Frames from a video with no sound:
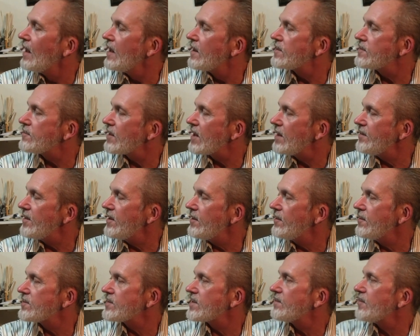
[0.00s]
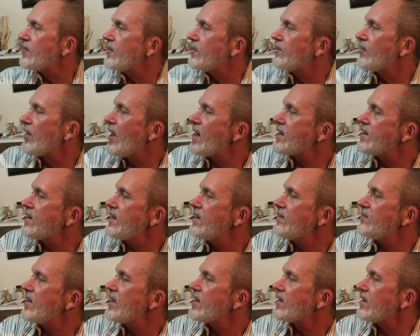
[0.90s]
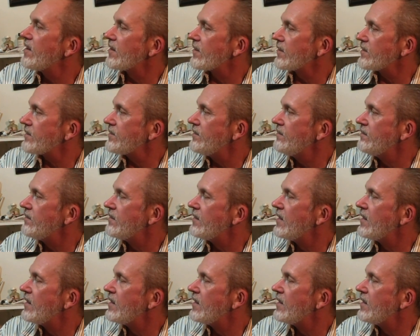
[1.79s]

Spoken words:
So what I'm going to do is I'm going to be blocking in my colors,